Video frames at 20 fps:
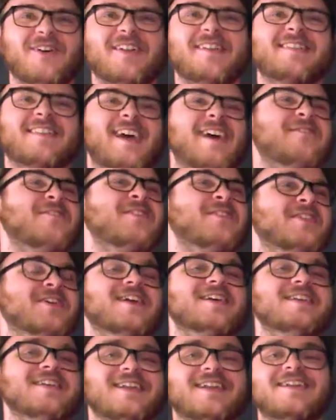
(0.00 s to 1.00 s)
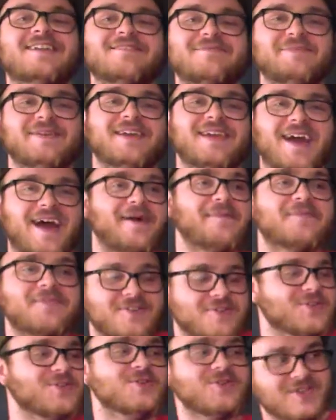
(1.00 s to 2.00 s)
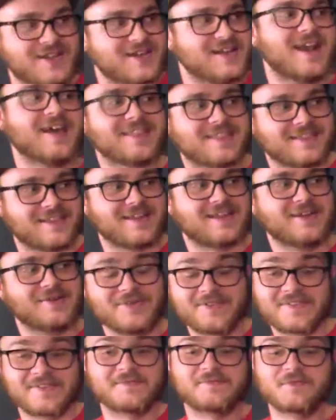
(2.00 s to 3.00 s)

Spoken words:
is everything it needed to be? Absolutely nothing. It was